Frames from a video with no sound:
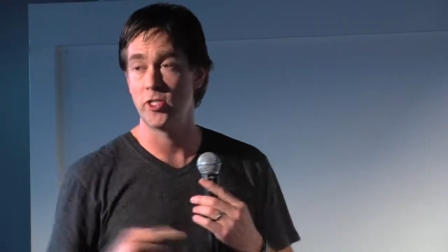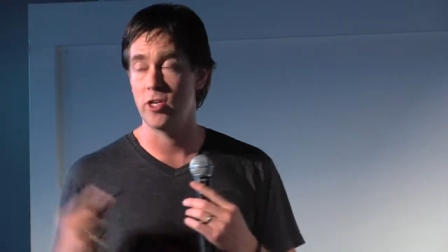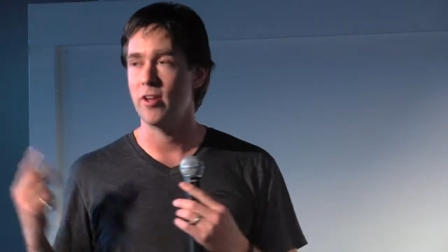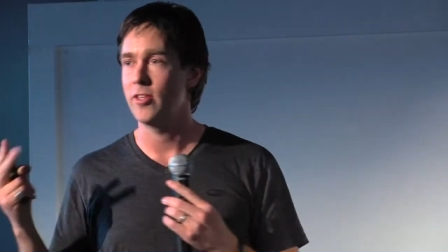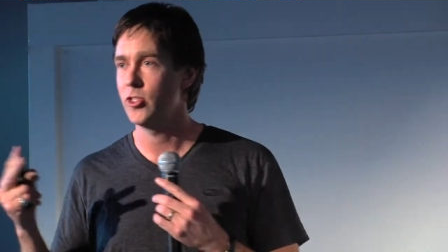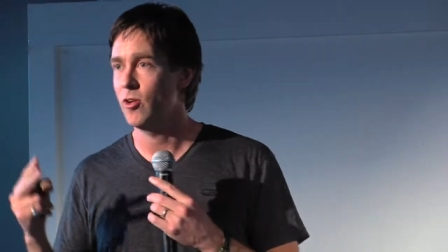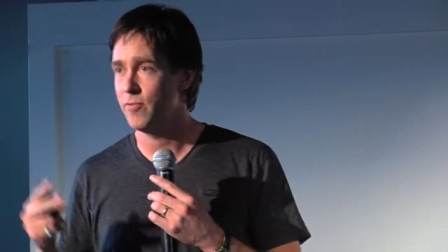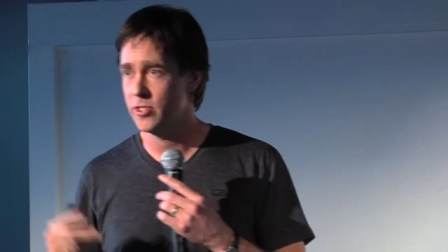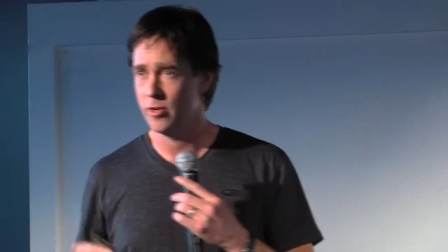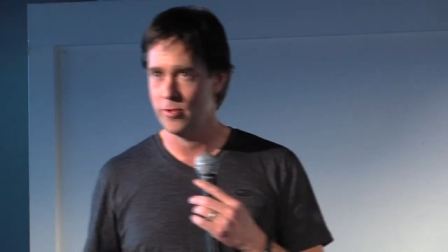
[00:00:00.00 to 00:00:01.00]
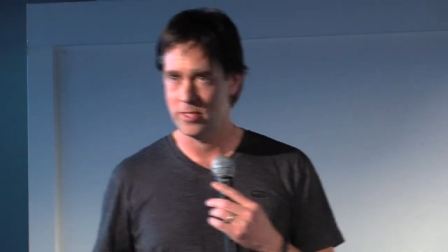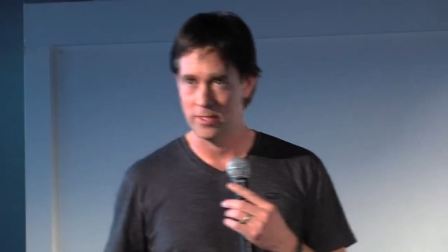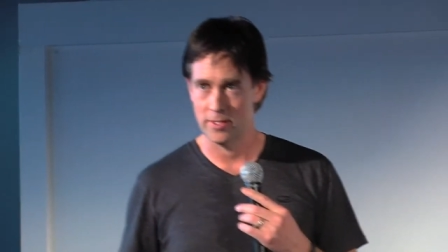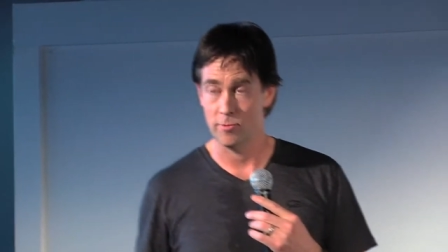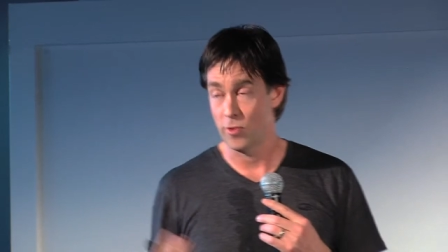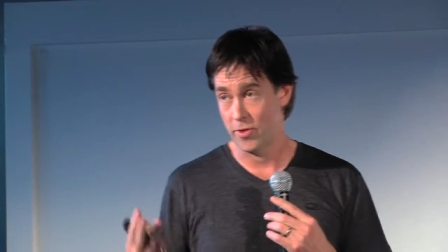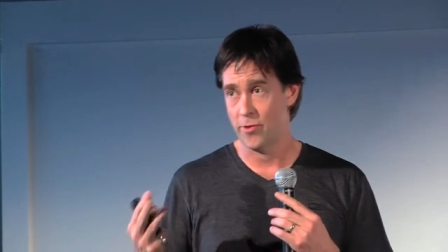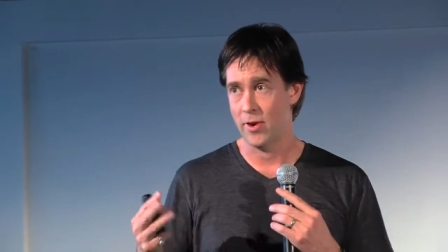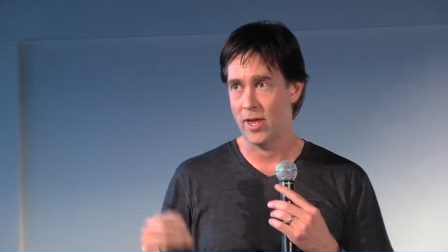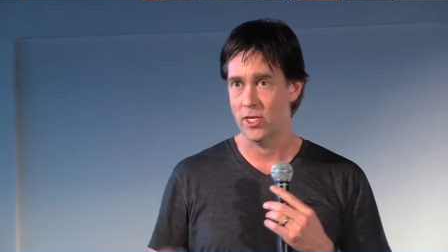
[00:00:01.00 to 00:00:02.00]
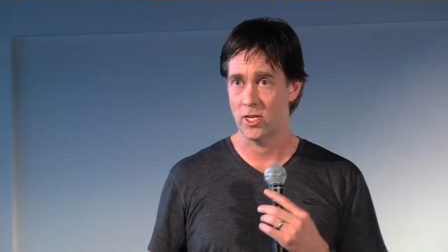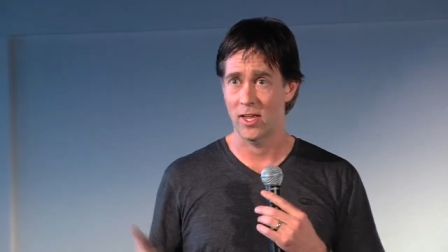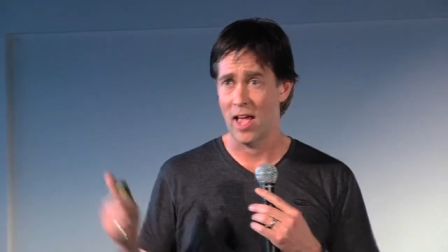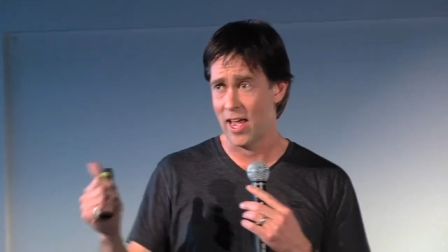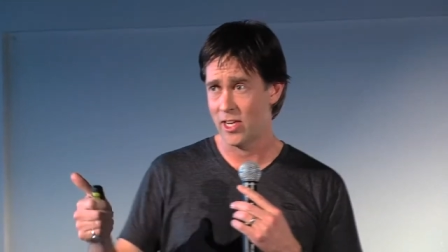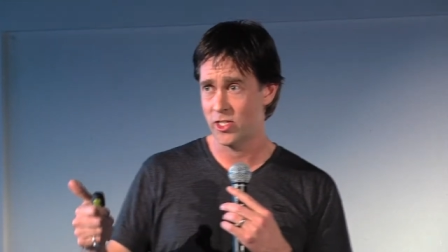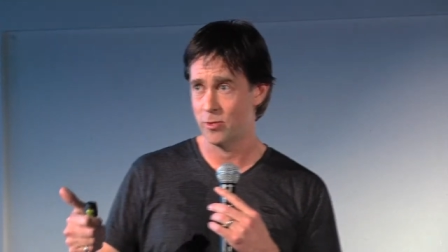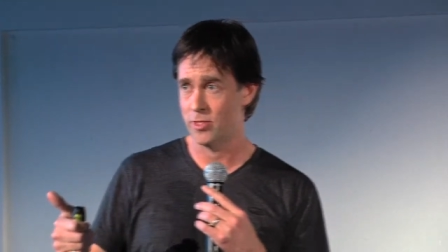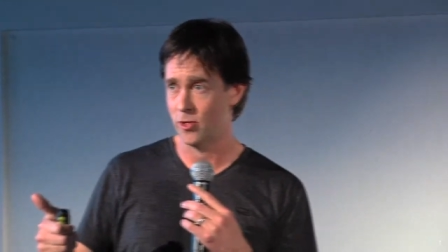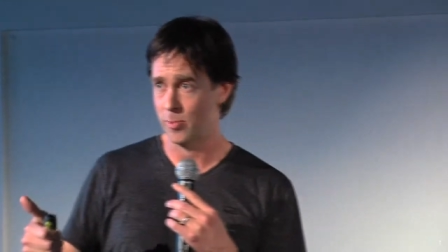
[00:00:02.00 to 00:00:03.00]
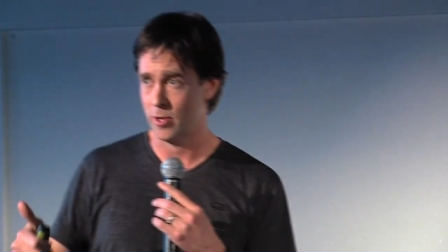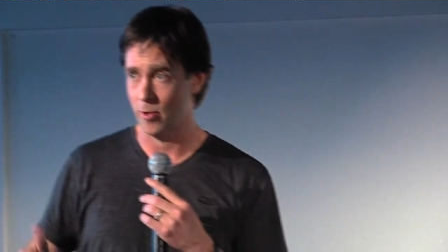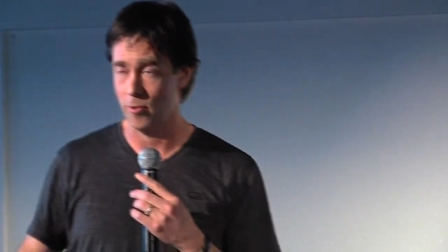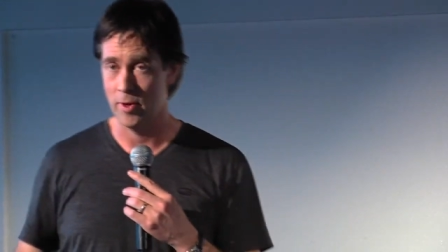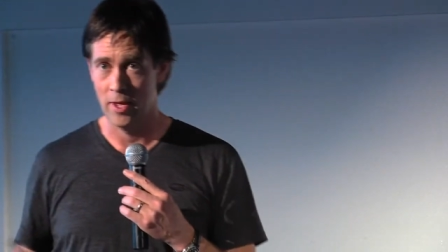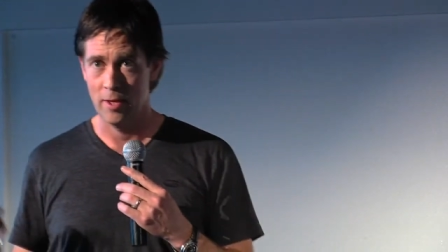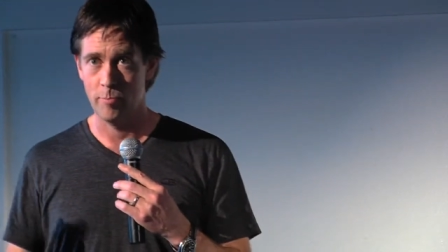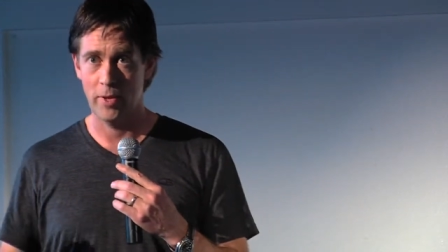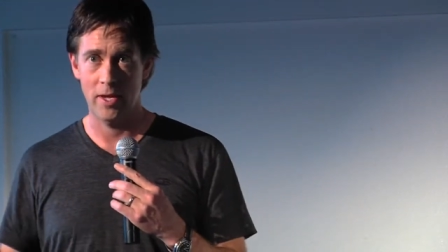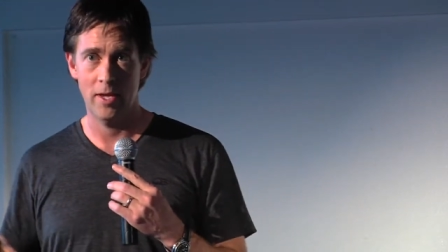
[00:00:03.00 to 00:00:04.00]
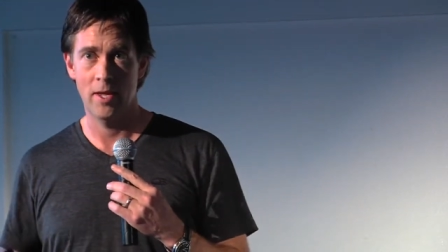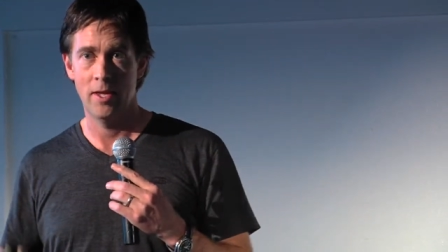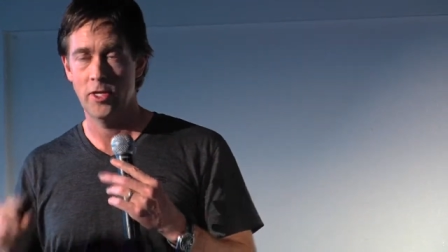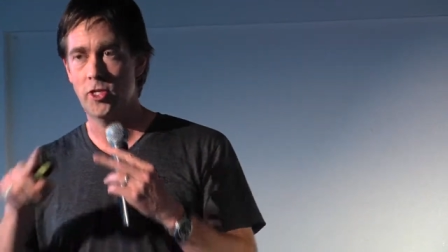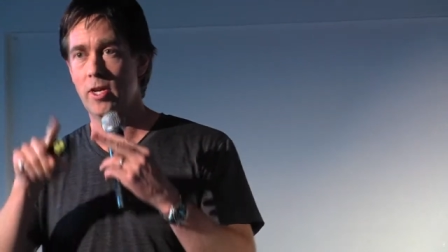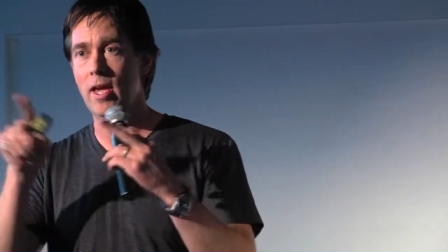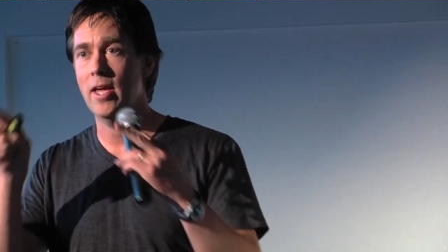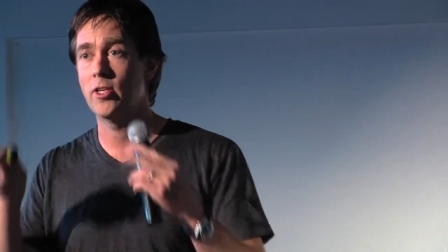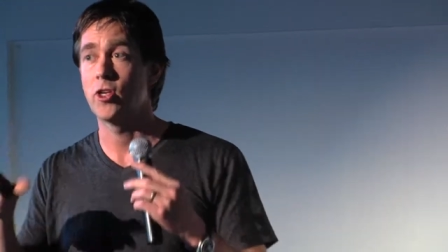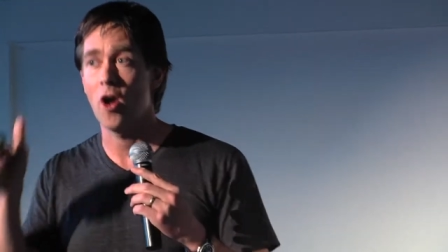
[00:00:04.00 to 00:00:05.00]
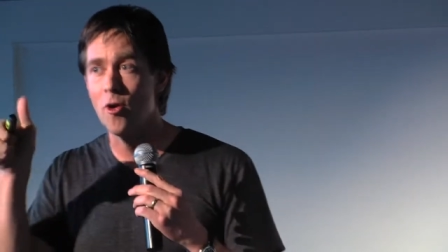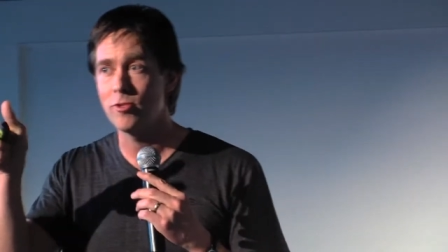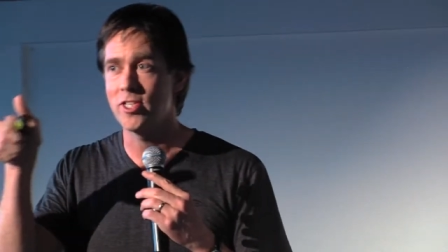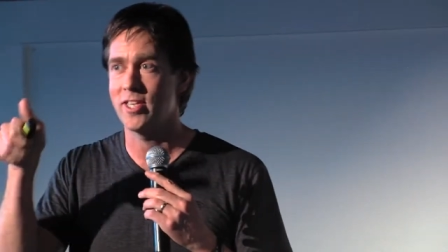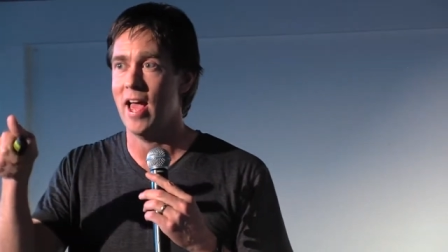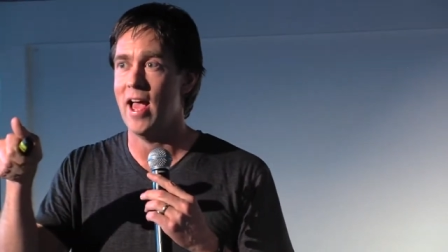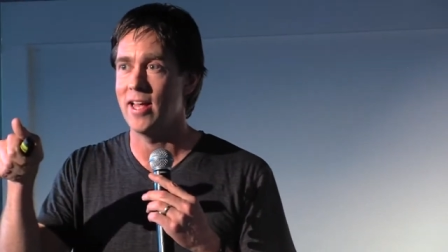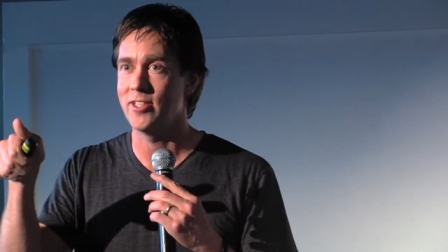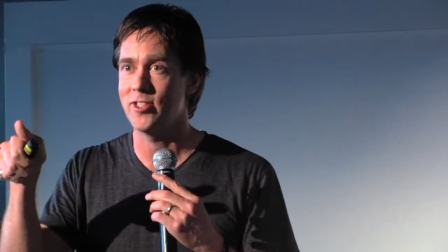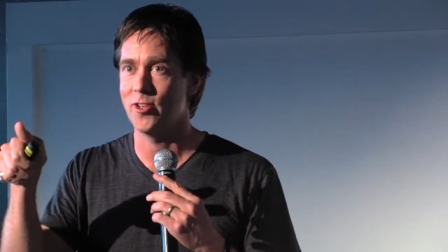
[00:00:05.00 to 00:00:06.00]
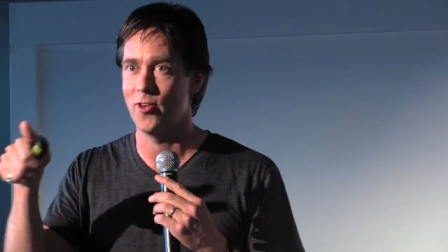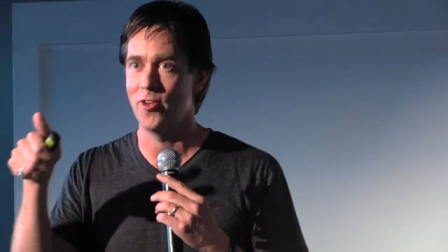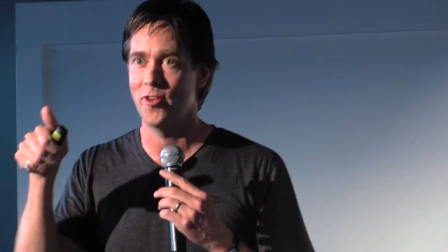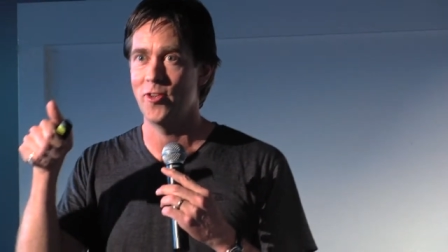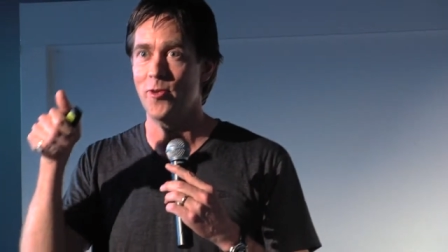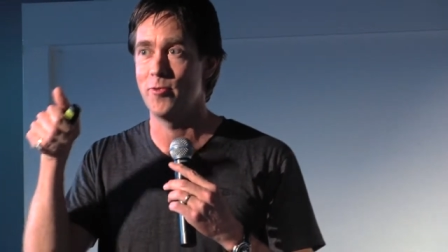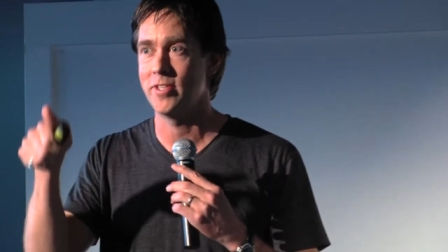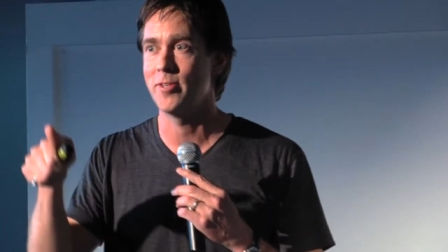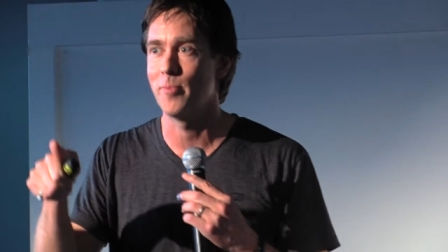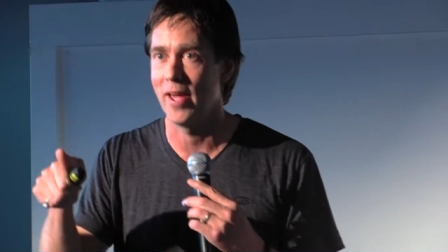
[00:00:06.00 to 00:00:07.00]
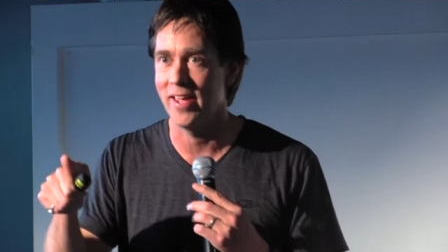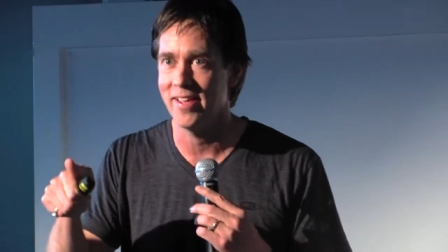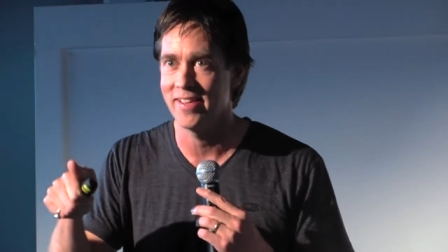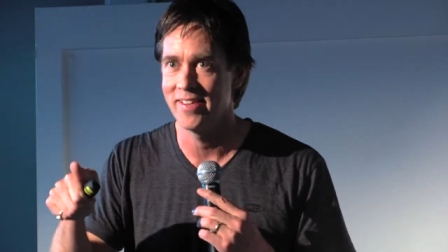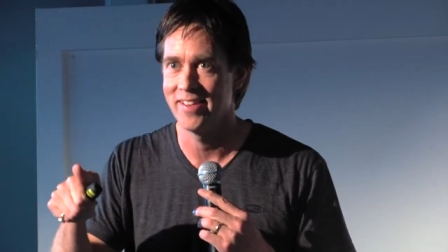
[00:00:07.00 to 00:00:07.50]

She got the job for two reasons. Well, three actually. A, she was super cool. B, she had gold stars on her resume.